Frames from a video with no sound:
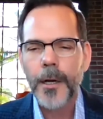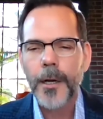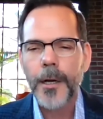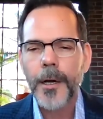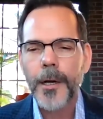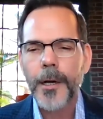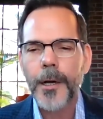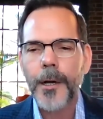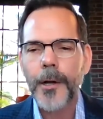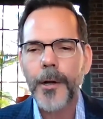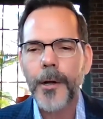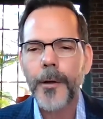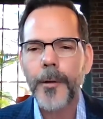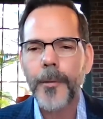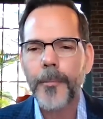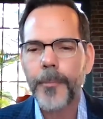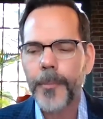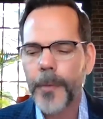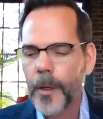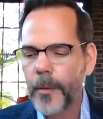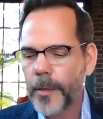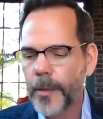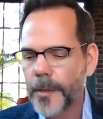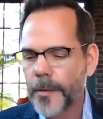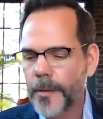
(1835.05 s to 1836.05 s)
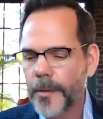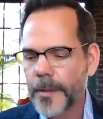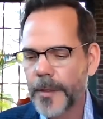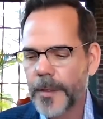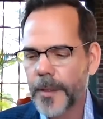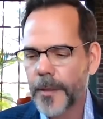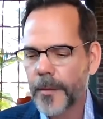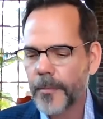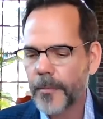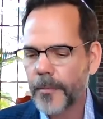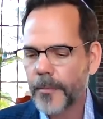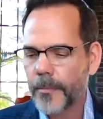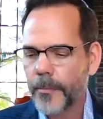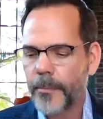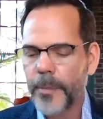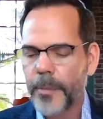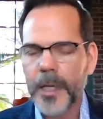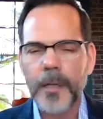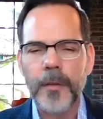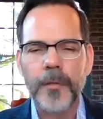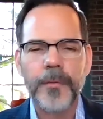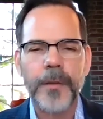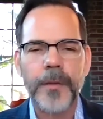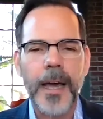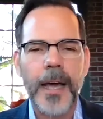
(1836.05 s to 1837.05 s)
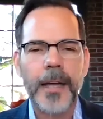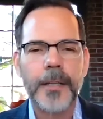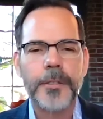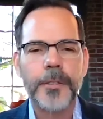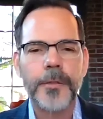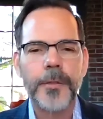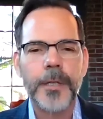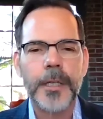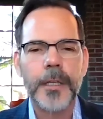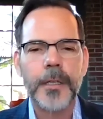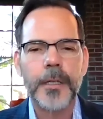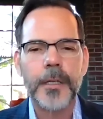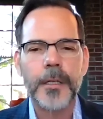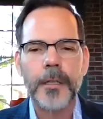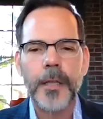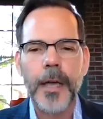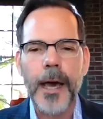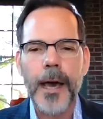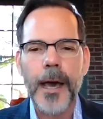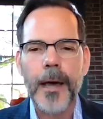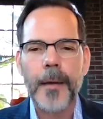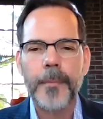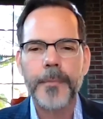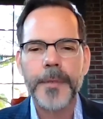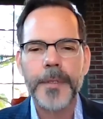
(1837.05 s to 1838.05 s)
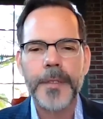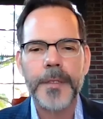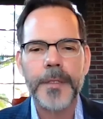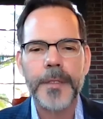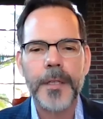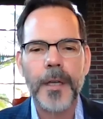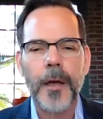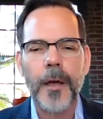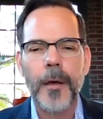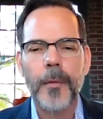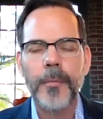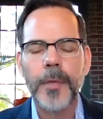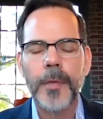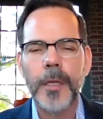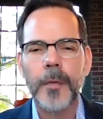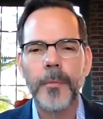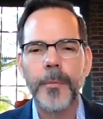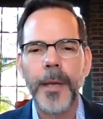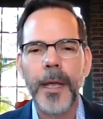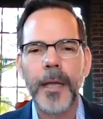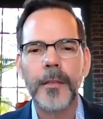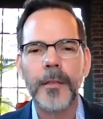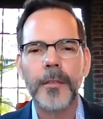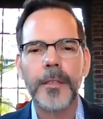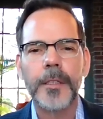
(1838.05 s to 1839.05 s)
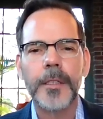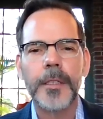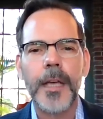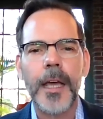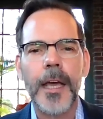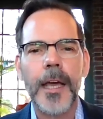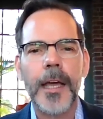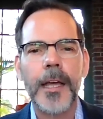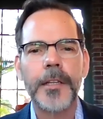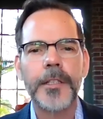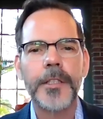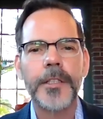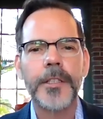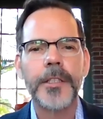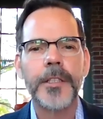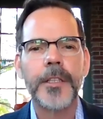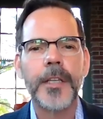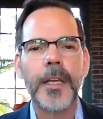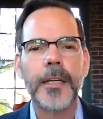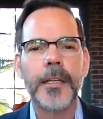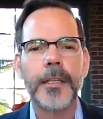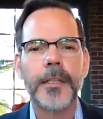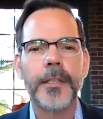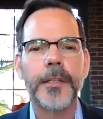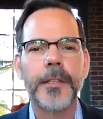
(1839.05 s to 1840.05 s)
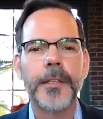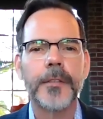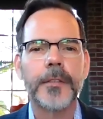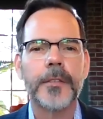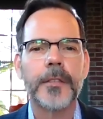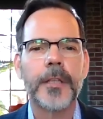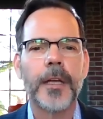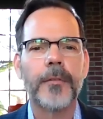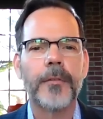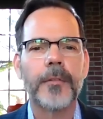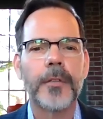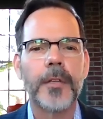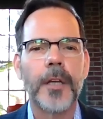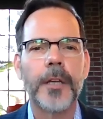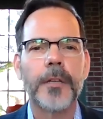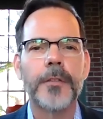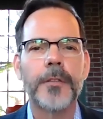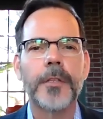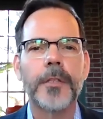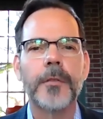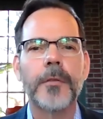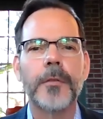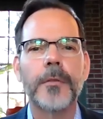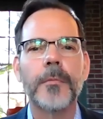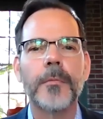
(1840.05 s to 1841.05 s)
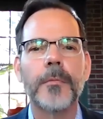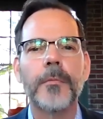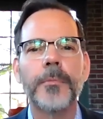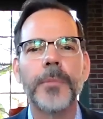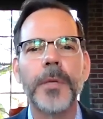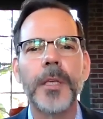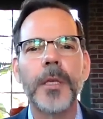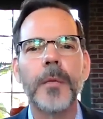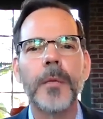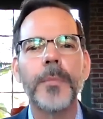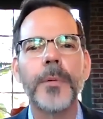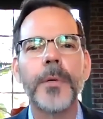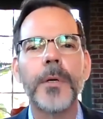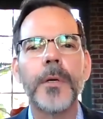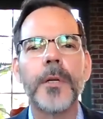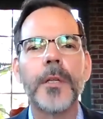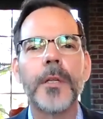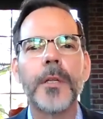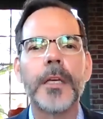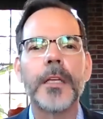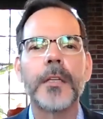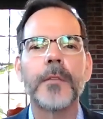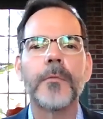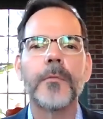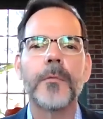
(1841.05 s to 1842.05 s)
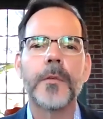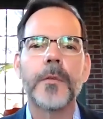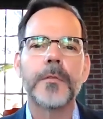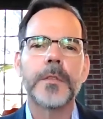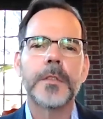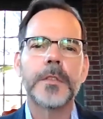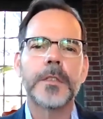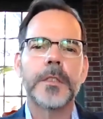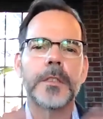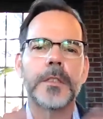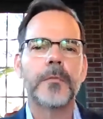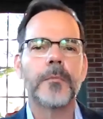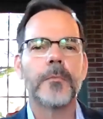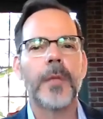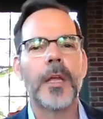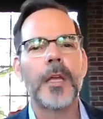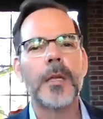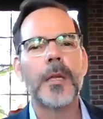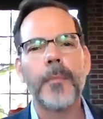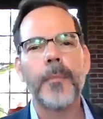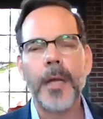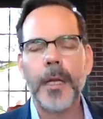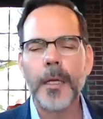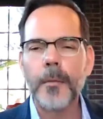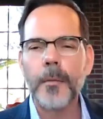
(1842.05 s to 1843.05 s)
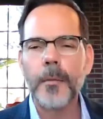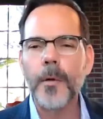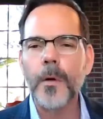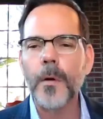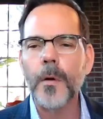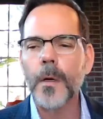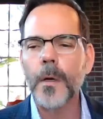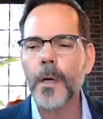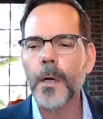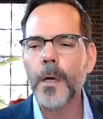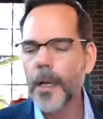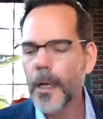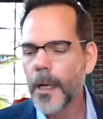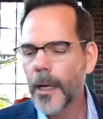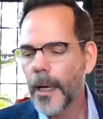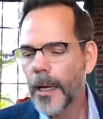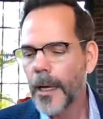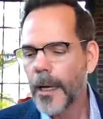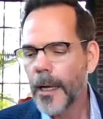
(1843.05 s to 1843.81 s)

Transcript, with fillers: um, which was a big factory collapse um, in Bangladesh that killed 1,100 people and wounded many, many more.